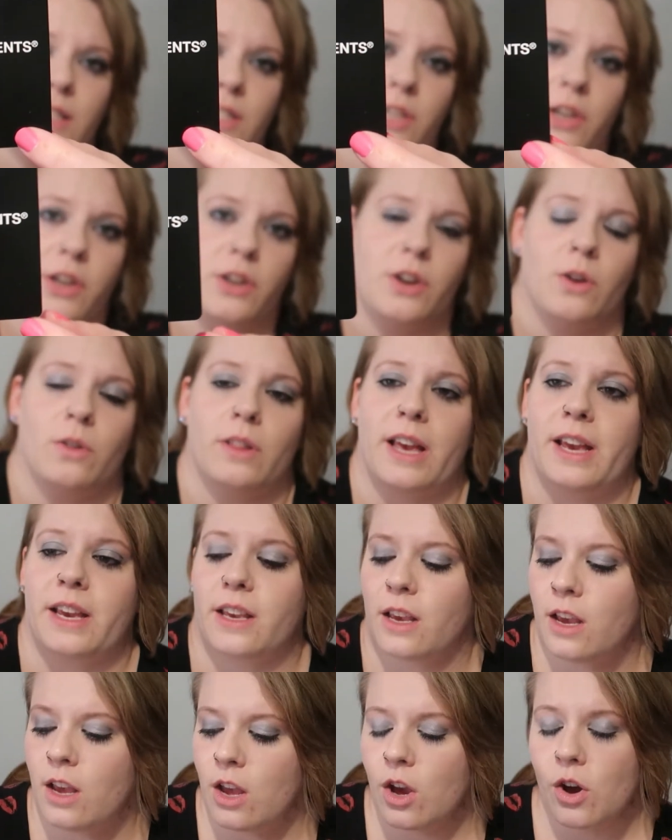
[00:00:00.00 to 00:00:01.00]
so you know
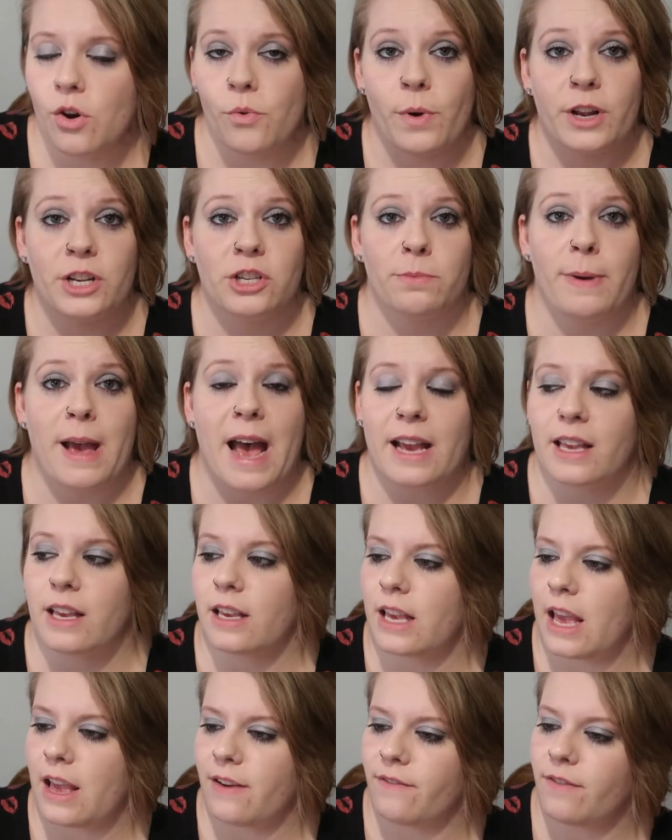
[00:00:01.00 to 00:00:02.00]
like which pack
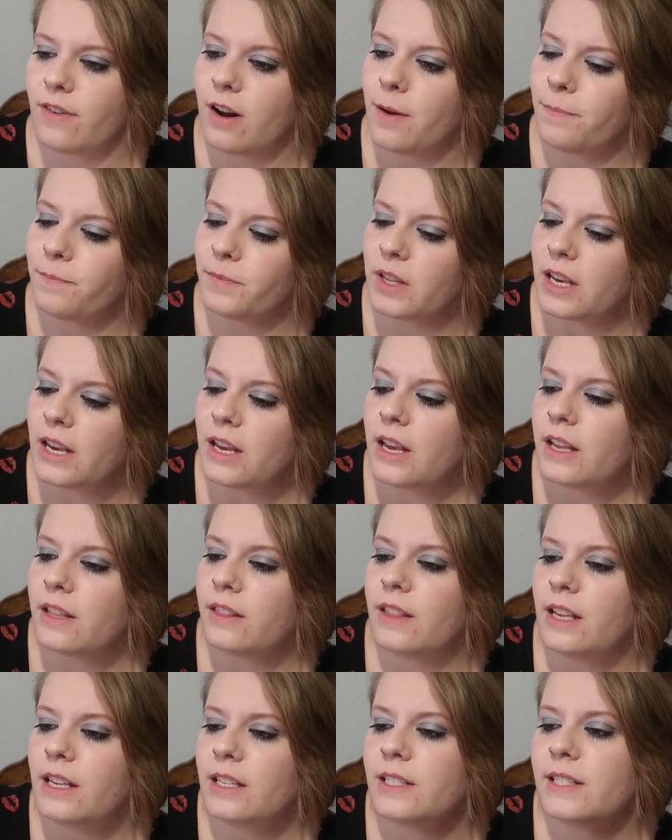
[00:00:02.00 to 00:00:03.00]
it came from.
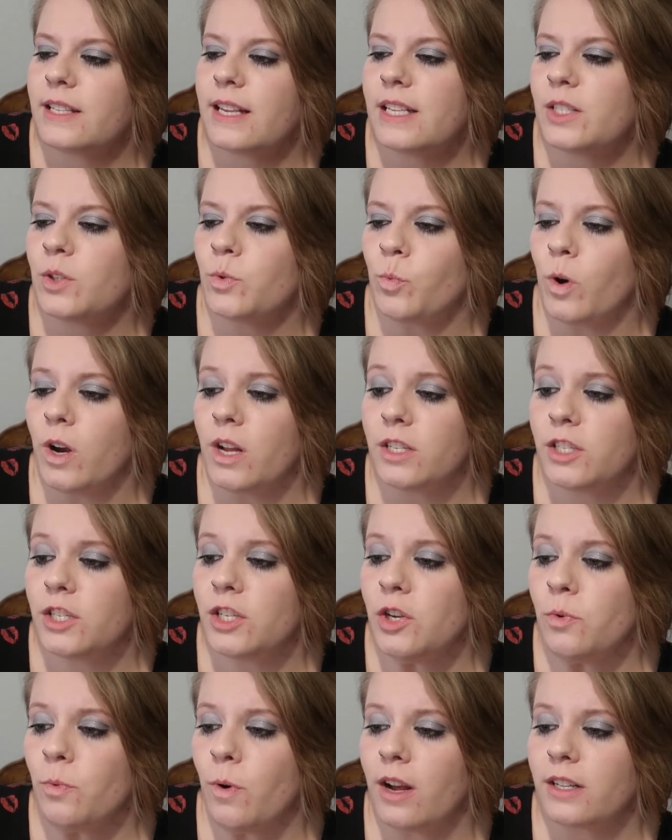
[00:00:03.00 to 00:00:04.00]
This says, what do
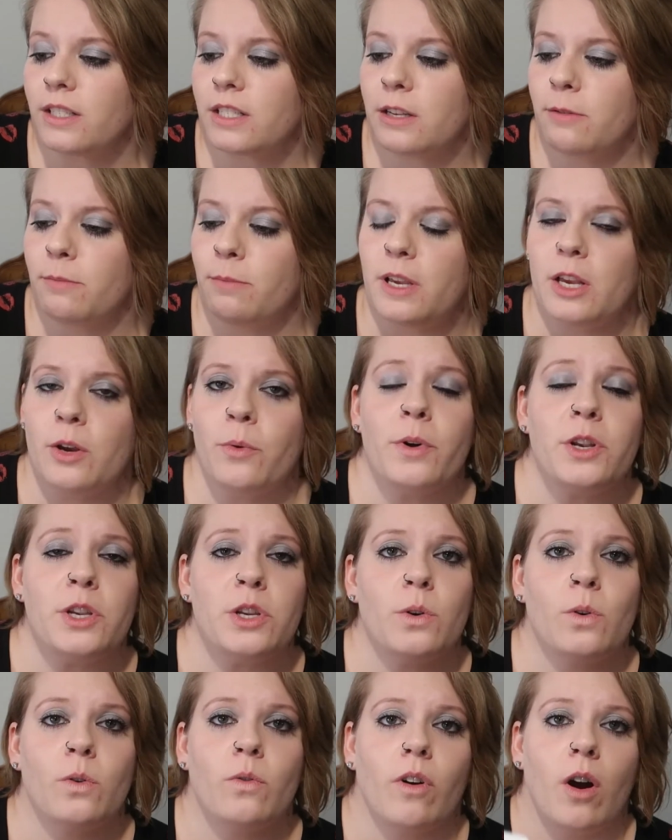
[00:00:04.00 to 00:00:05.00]
you want to be when
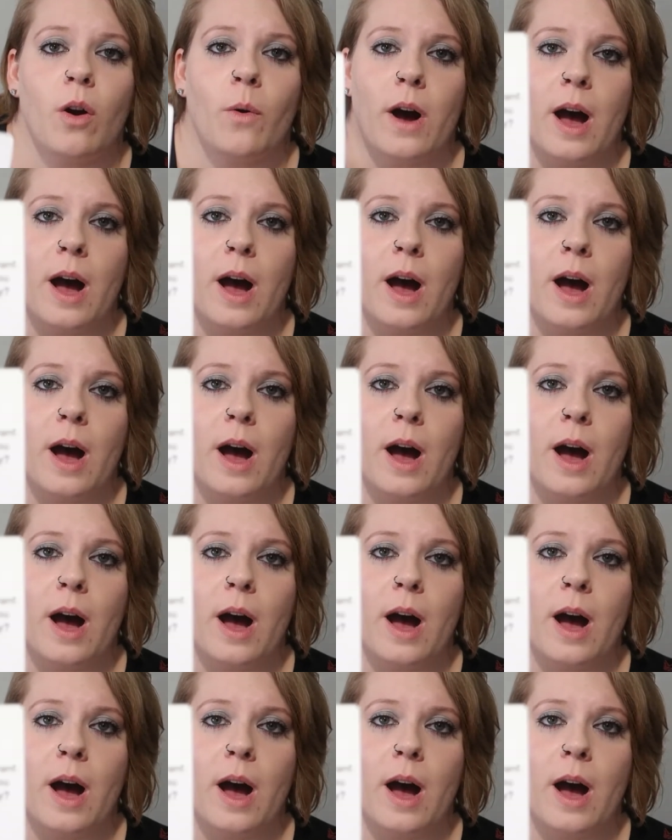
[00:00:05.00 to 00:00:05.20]
you grow